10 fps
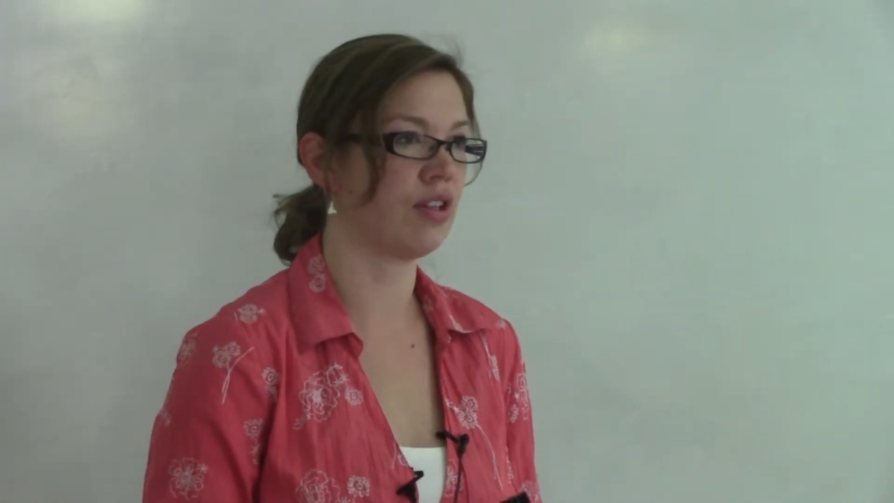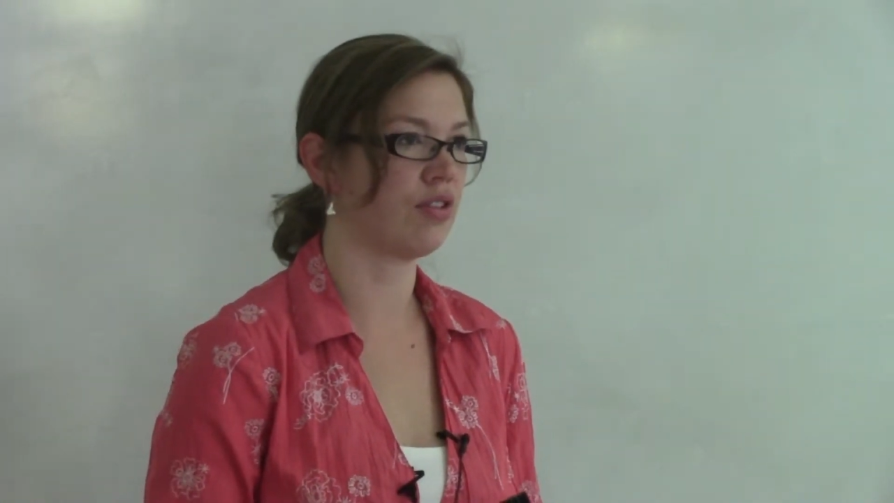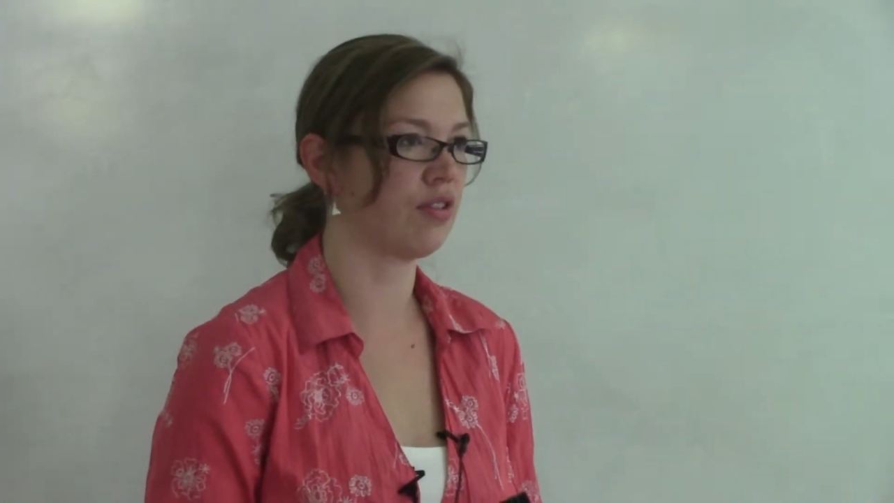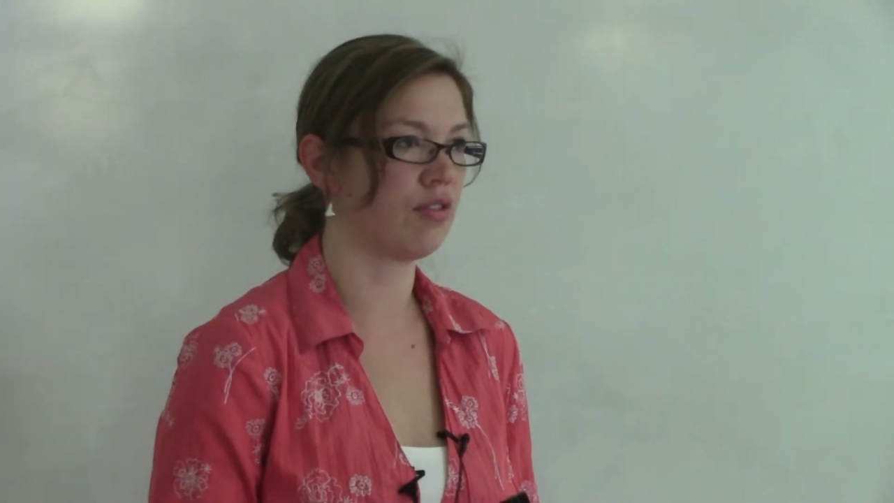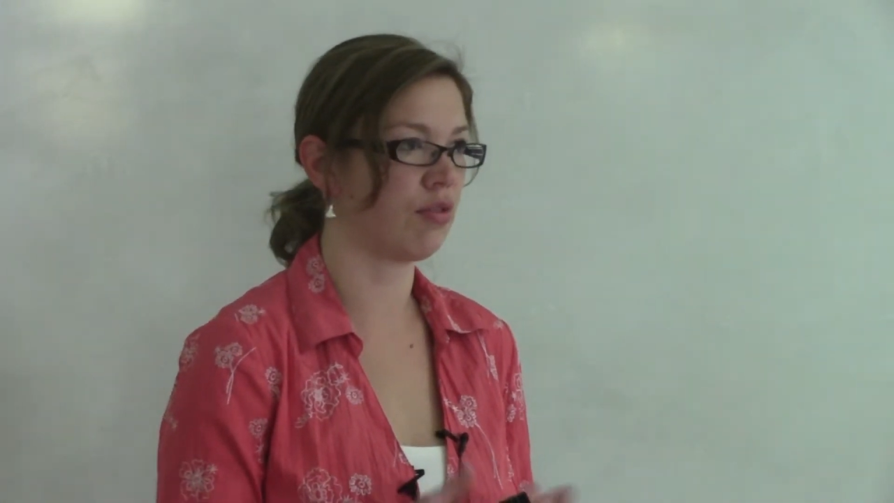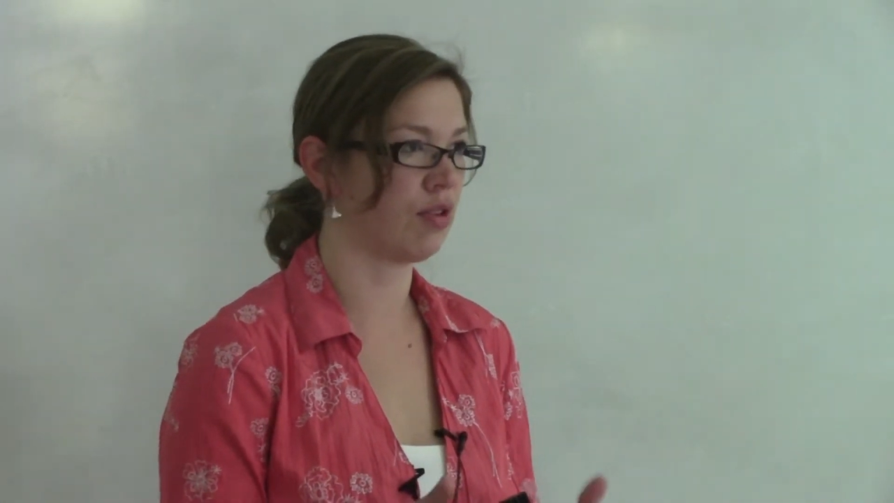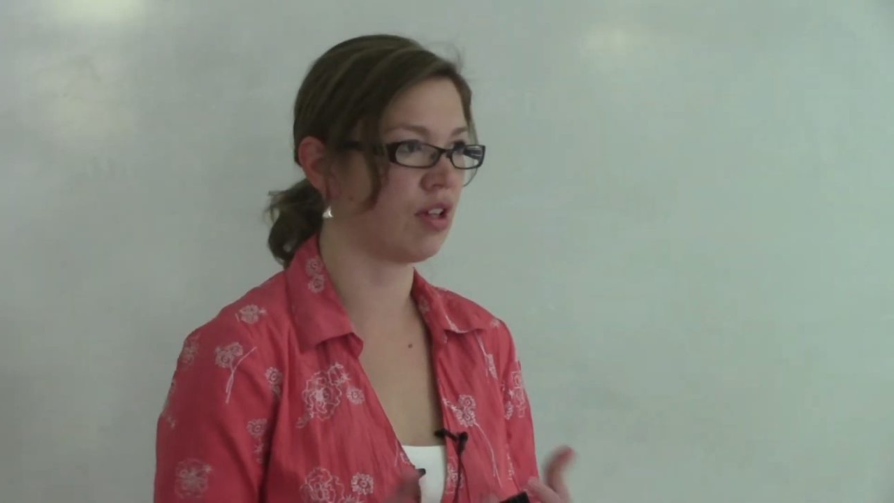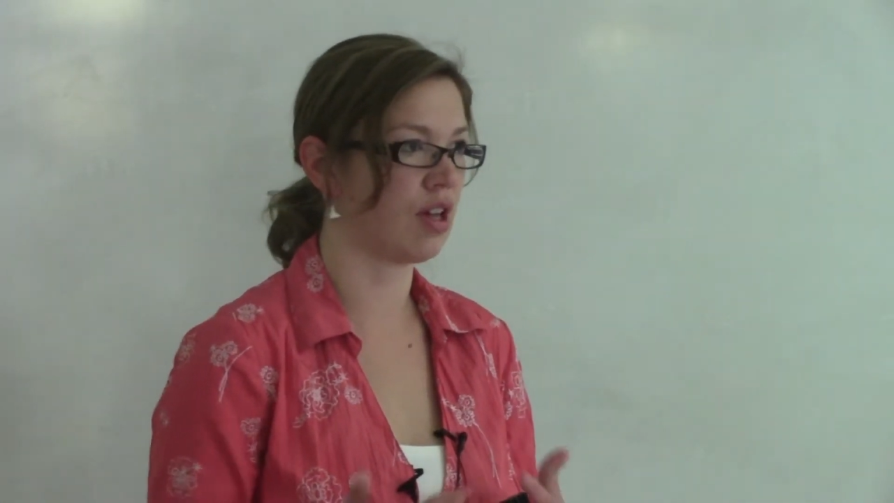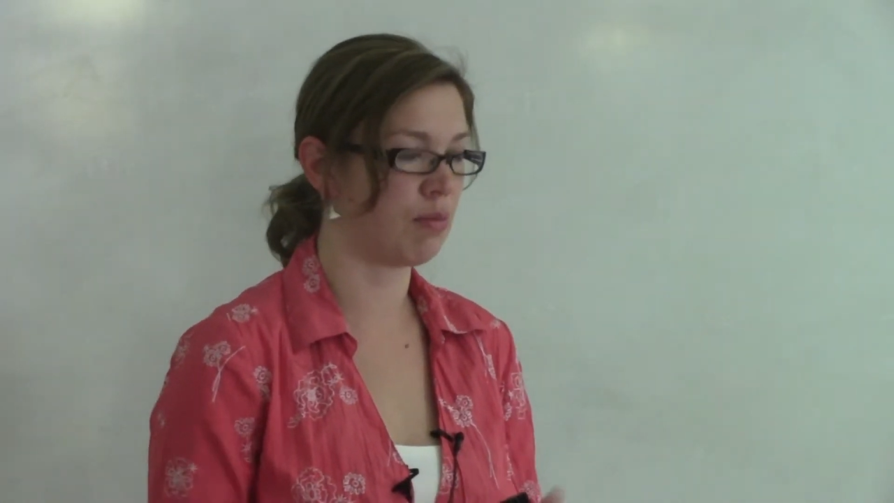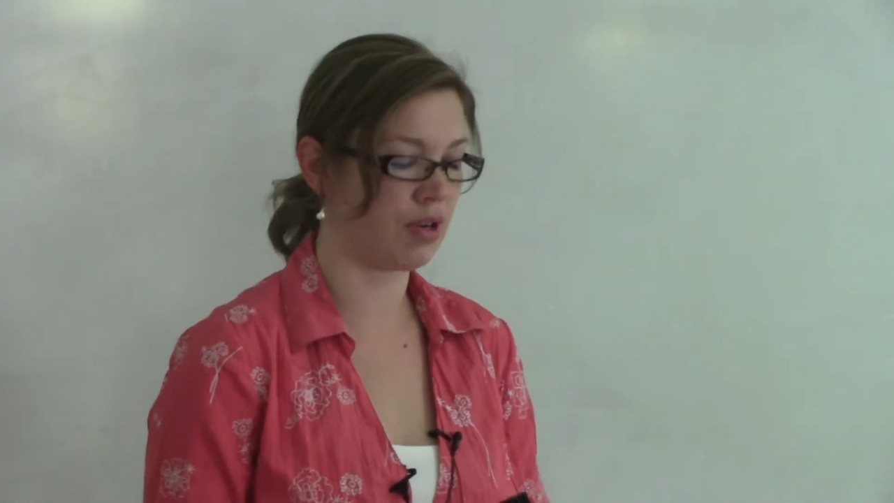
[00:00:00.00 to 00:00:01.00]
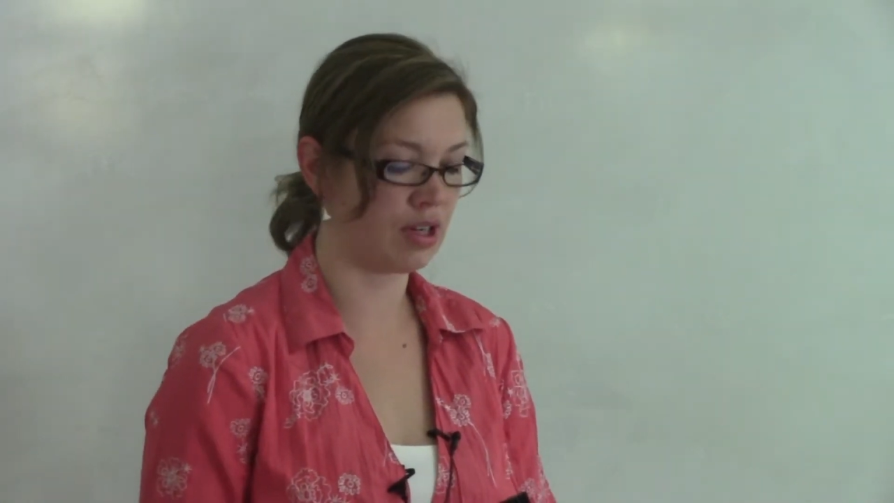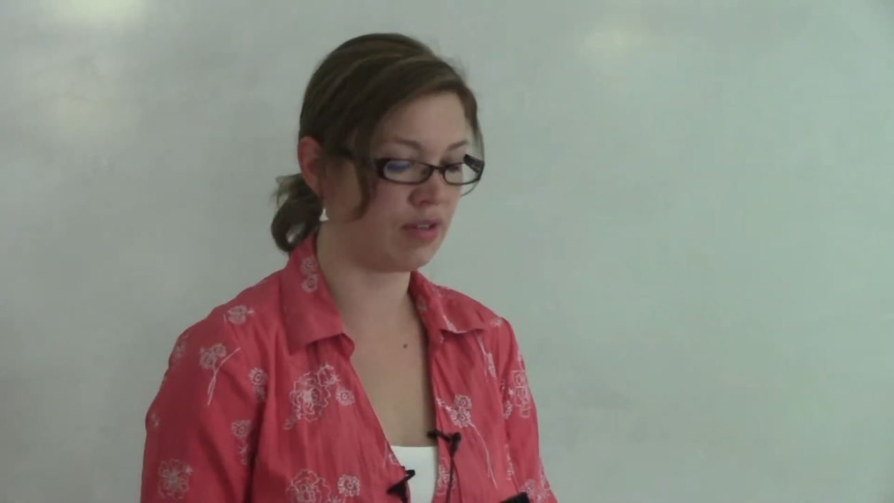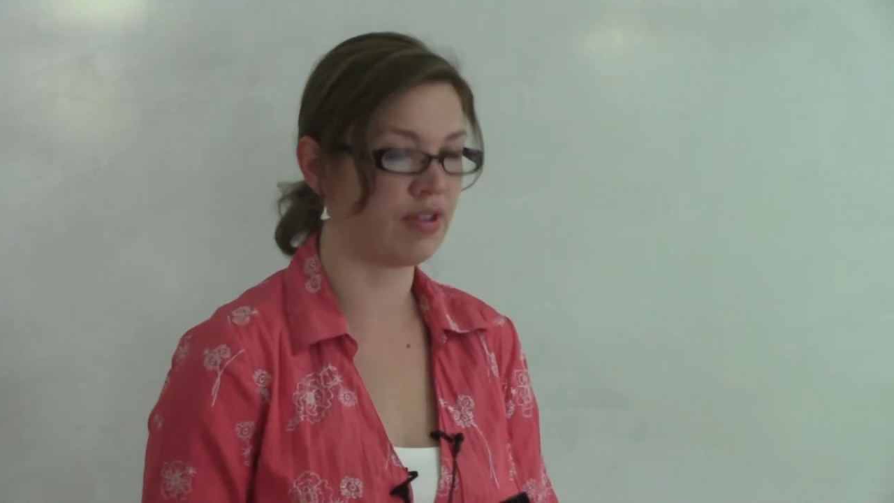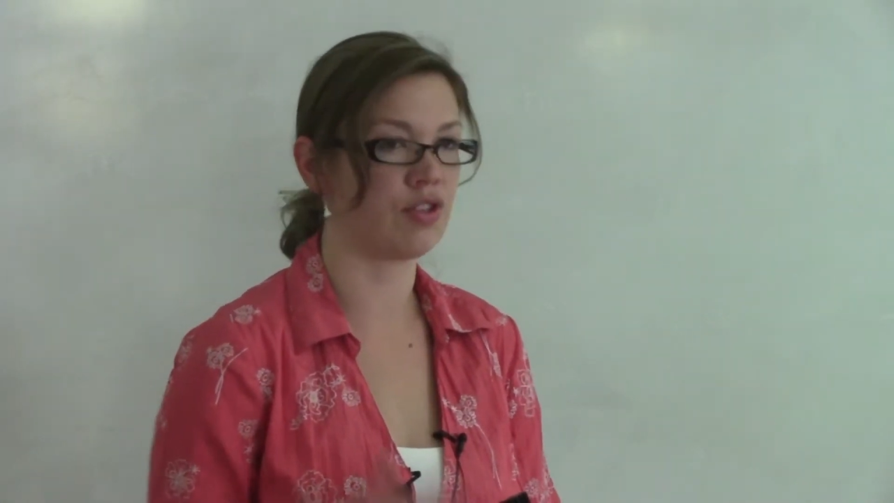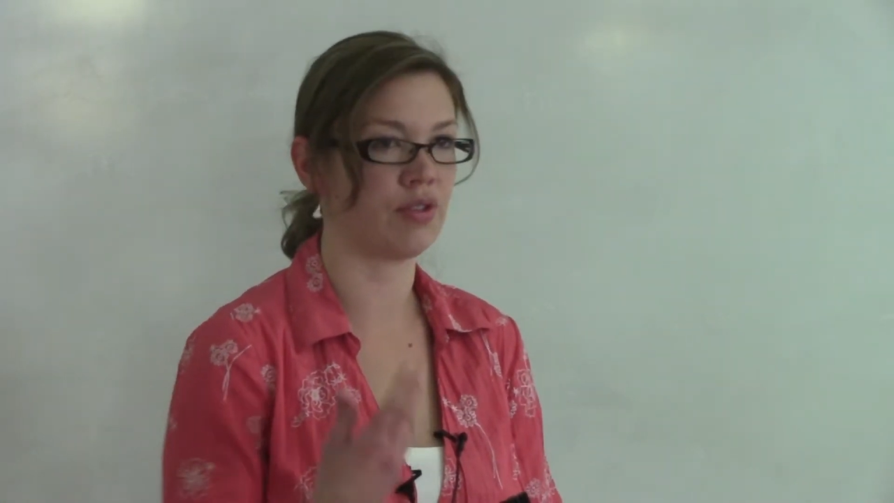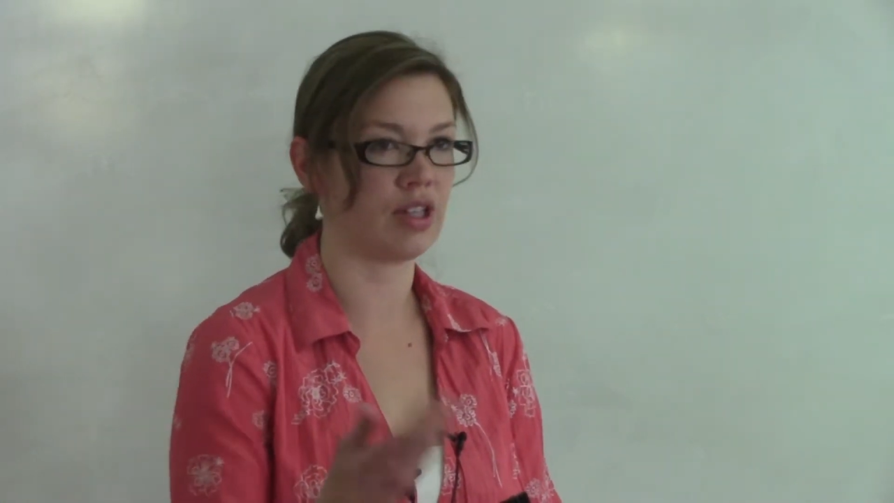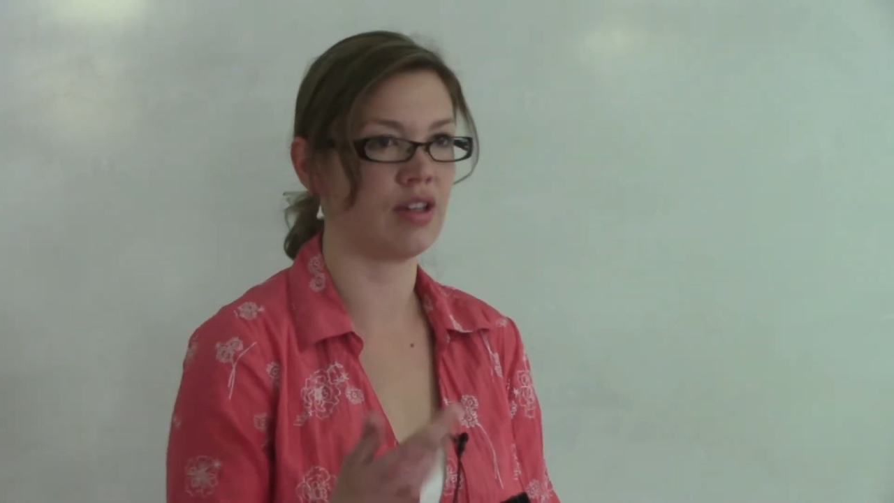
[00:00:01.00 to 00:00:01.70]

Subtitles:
it's through the club or individually.